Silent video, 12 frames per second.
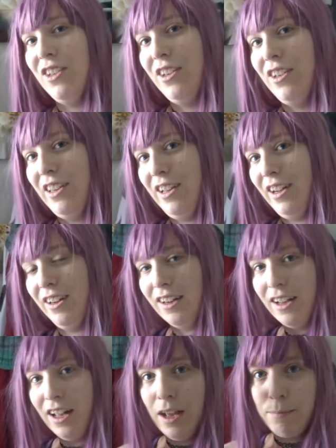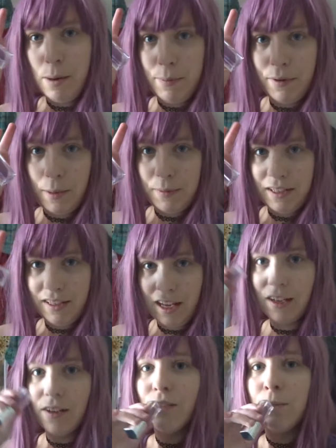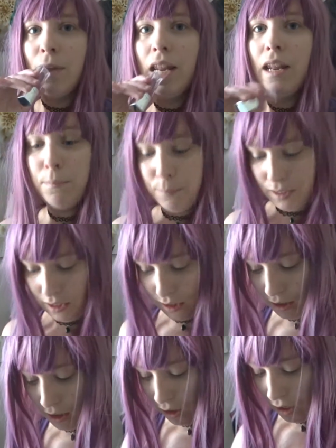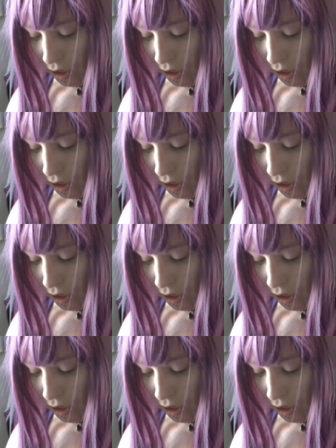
they're in there. Purple lipstick for my lips,